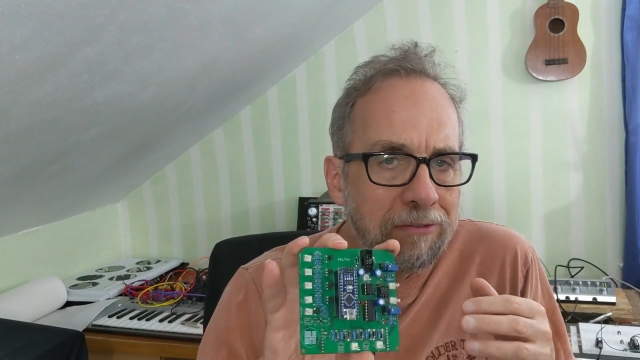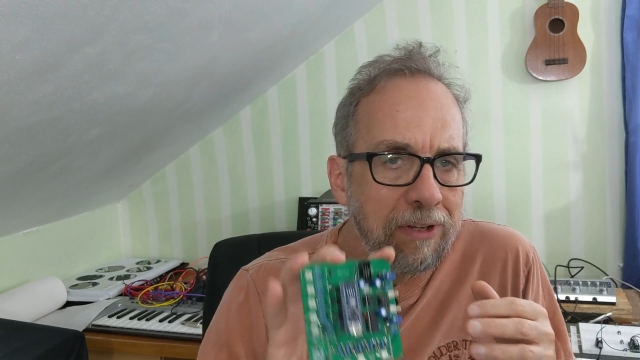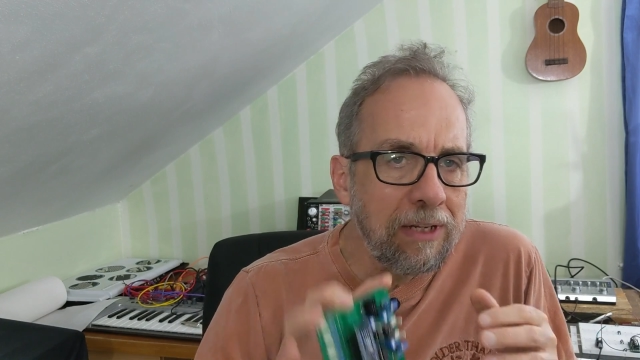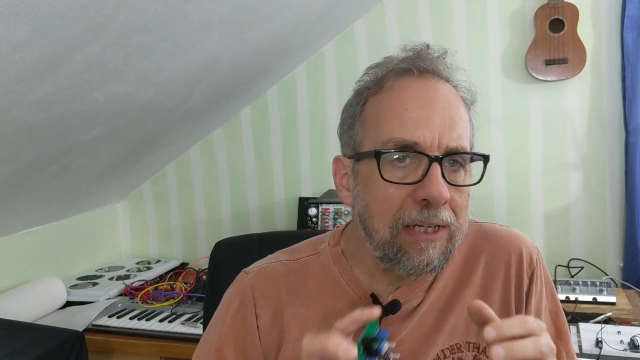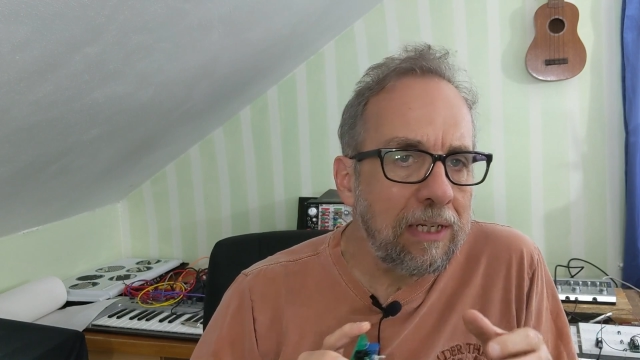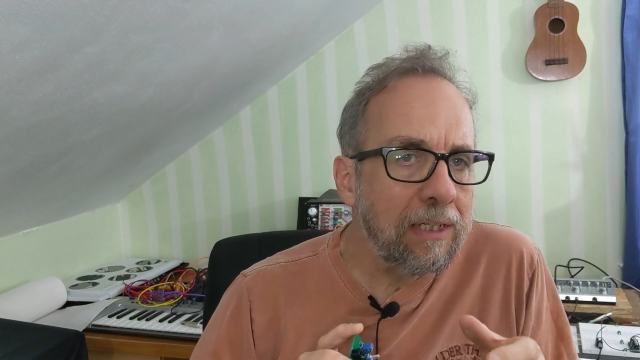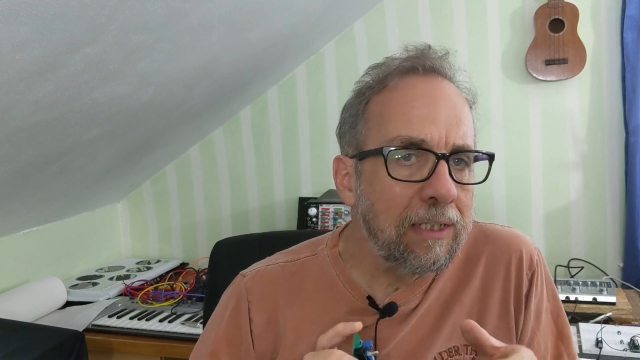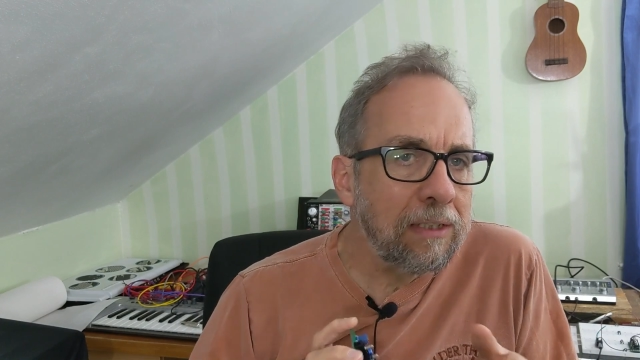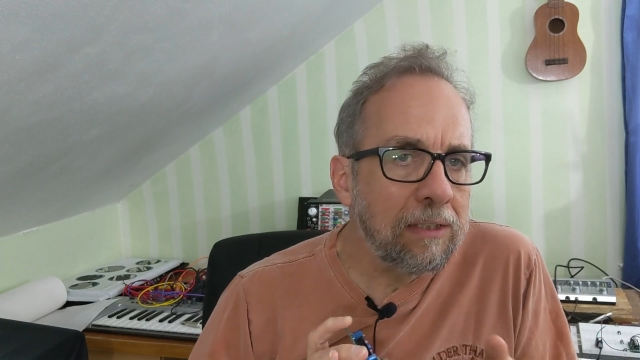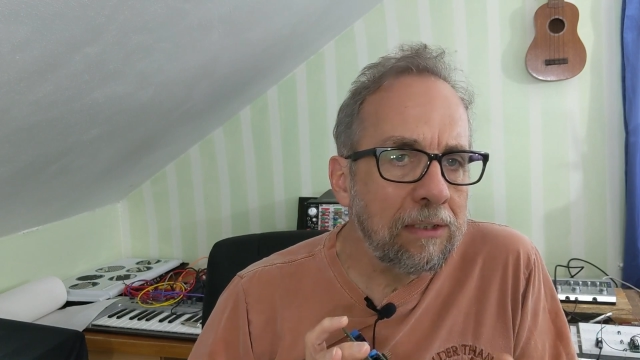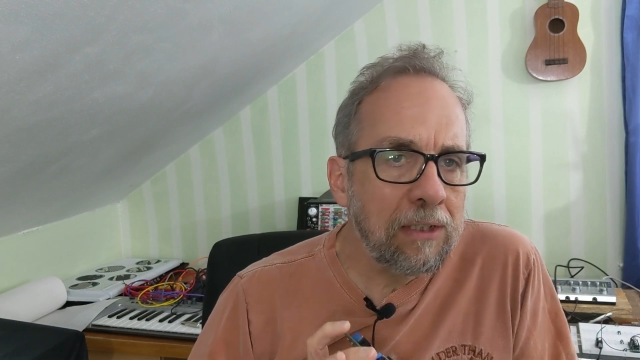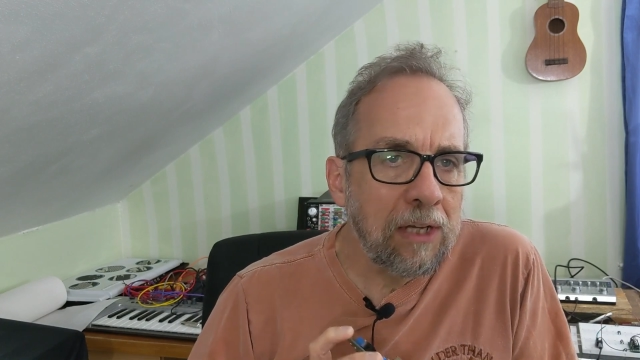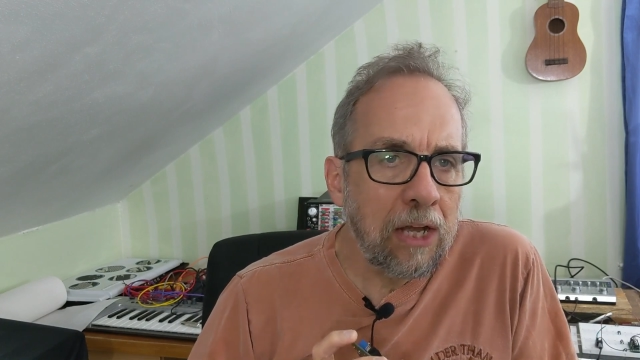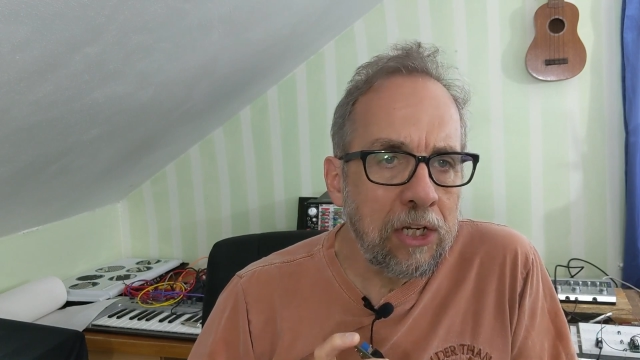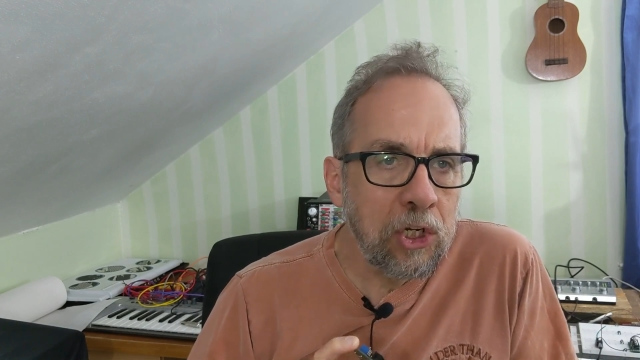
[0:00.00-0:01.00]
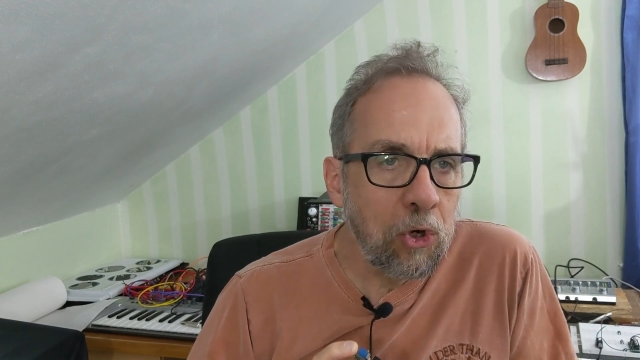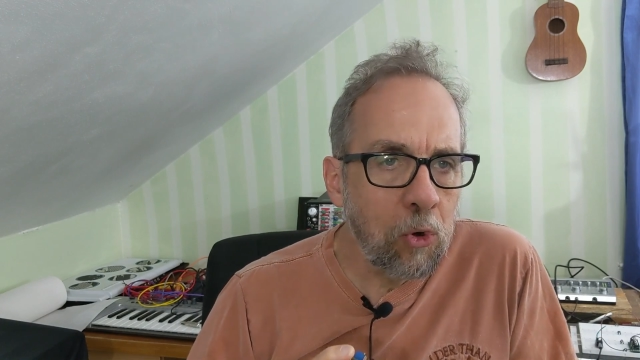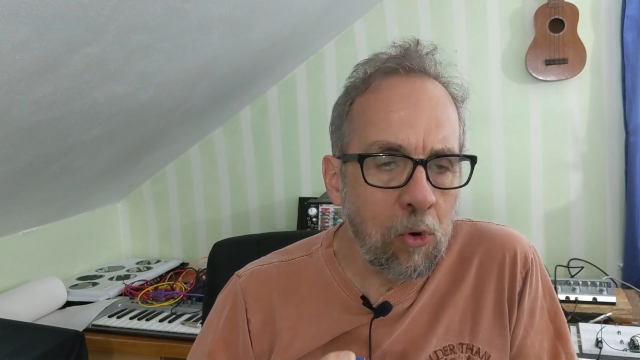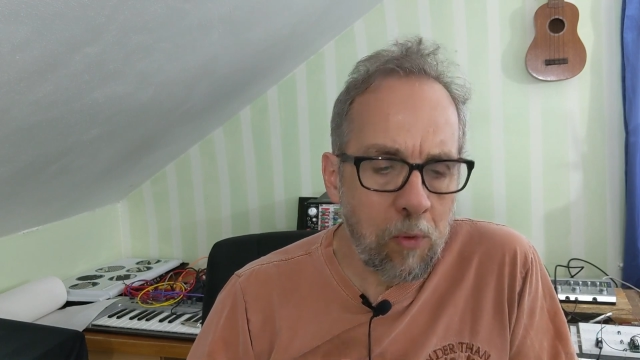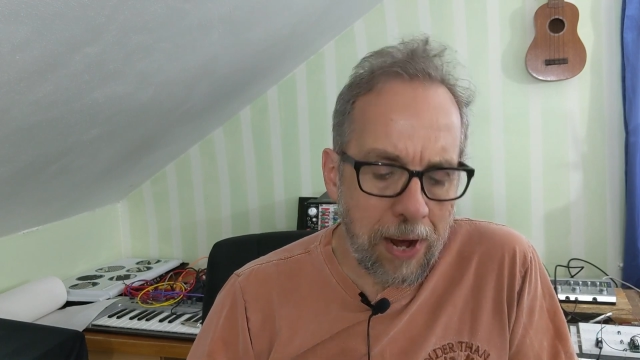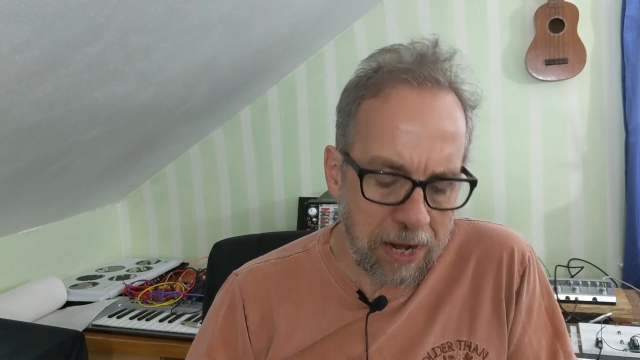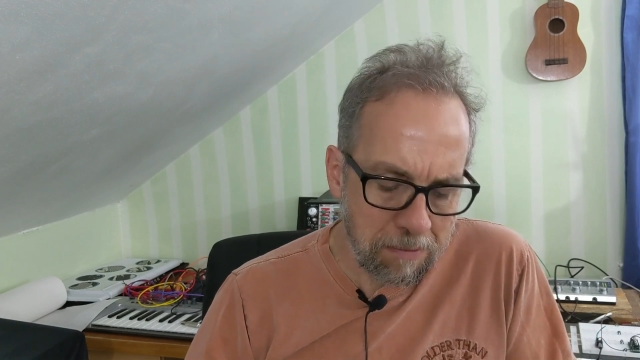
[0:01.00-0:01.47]
a
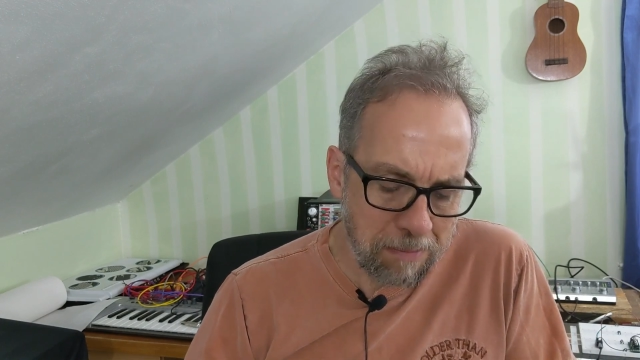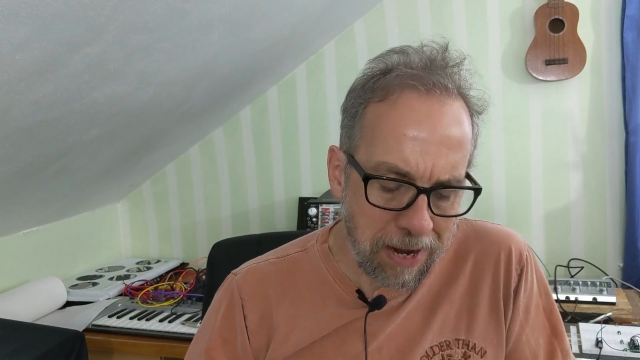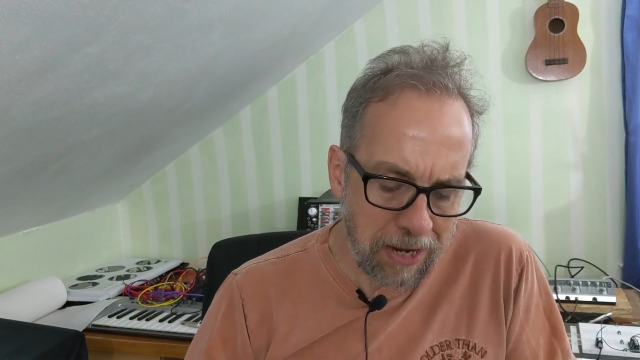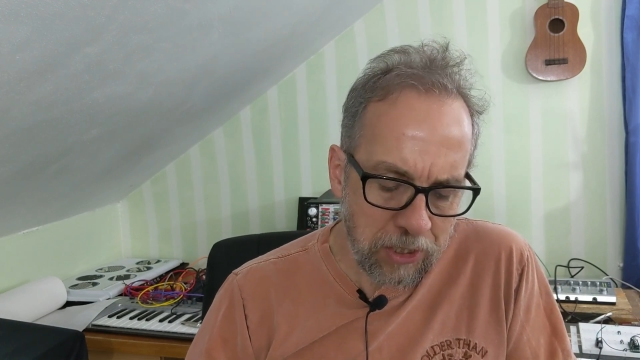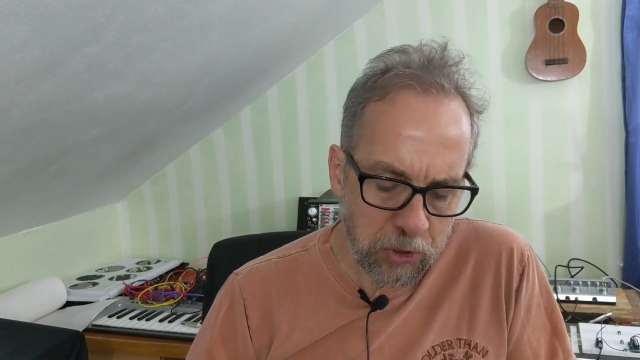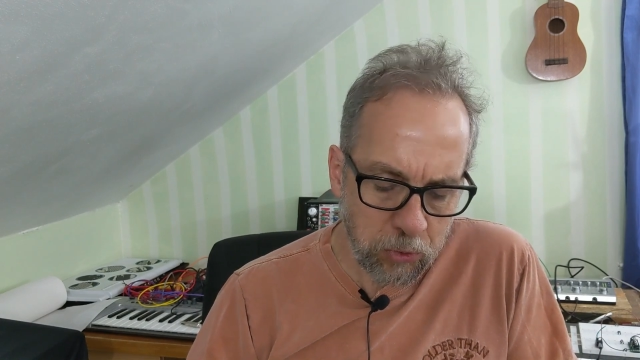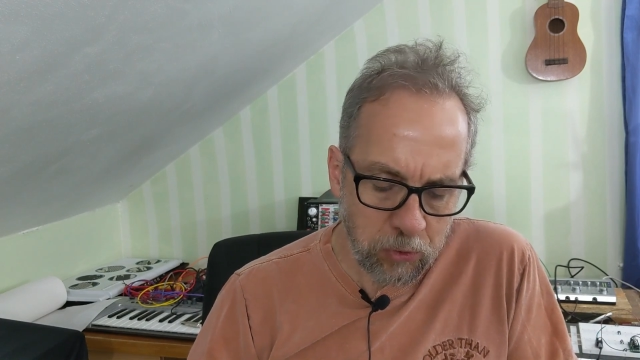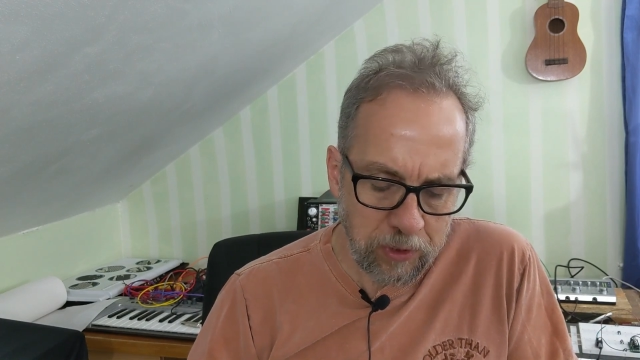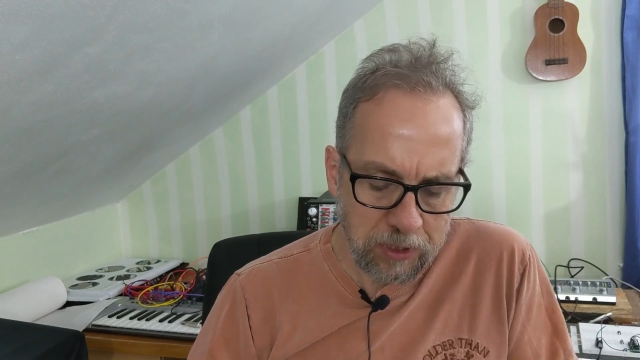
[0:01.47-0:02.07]
Eurorack module.